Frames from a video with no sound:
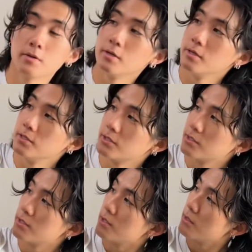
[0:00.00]

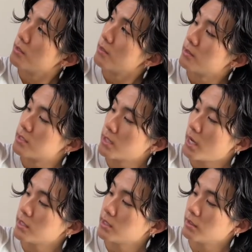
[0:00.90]
is this
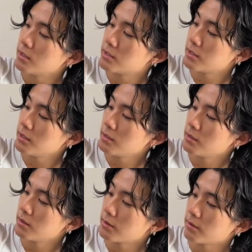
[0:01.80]
AC/DC
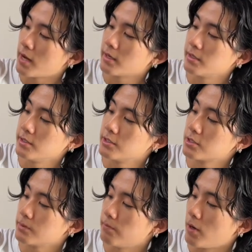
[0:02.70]

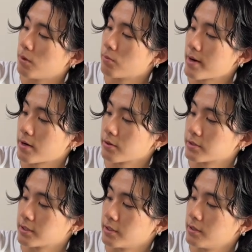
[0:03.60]
90s Ball Breakers
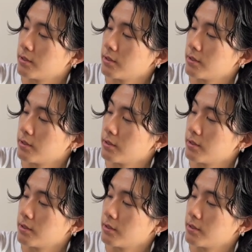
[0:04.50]
tee,